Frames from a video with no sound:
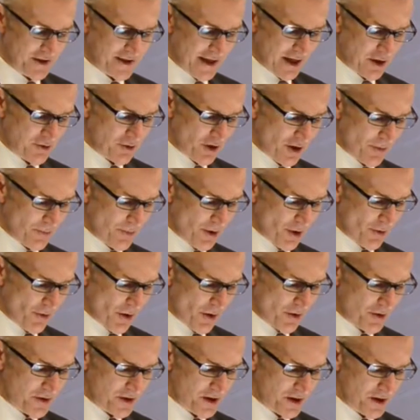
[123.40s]
central
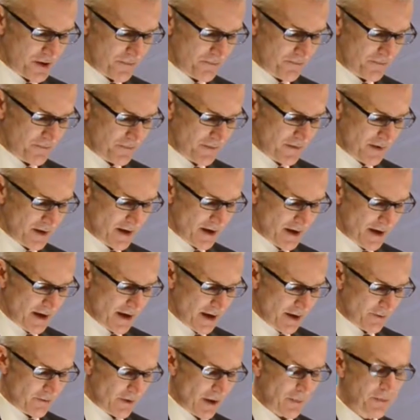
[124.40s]
bureaus,
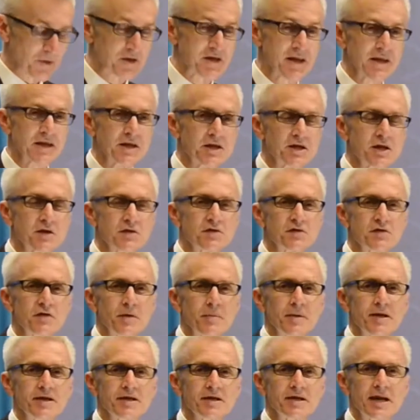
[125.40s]
representatives
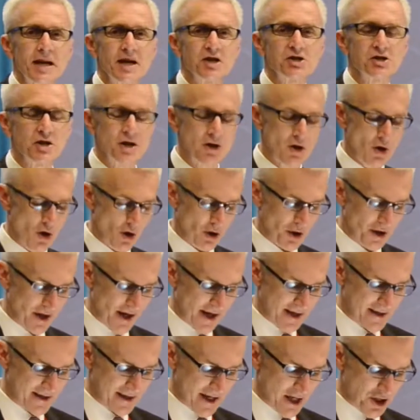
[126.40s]
from international
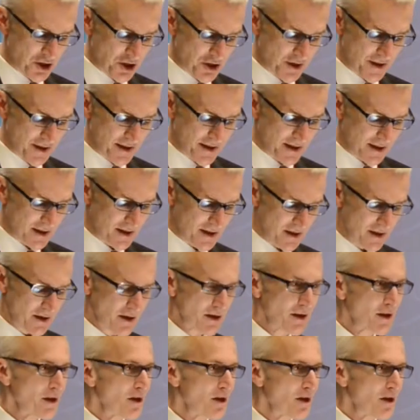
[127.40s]
organizations,